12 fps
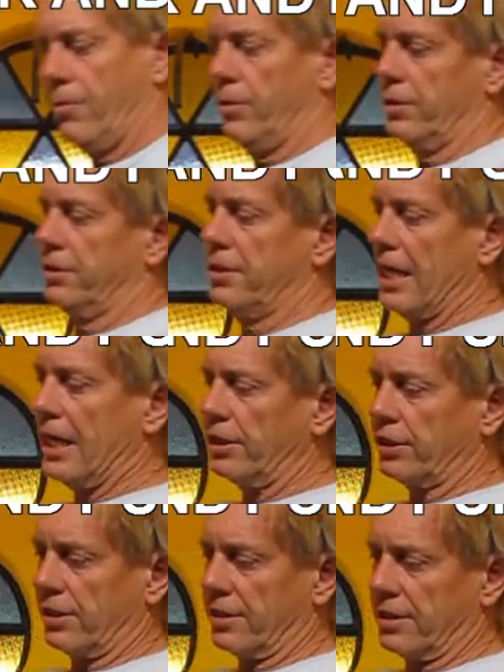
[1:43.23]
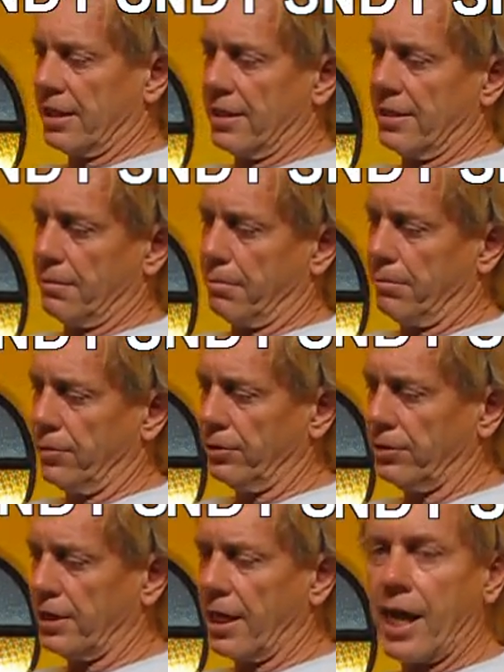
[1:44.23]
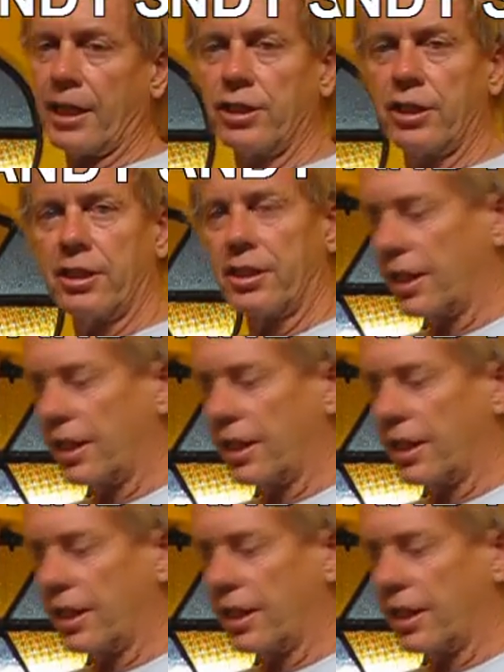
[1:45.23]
With Deja, the name, multi-action